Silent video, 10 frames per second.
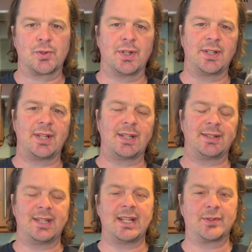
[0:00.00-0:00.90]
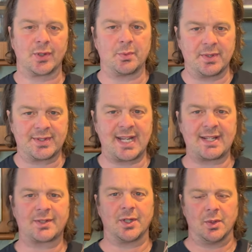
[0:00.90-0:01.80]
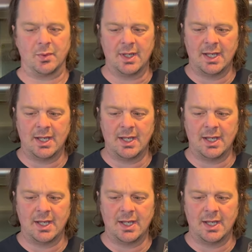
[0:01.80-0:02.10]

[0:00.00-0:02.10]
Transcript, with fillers: that they took with Tesco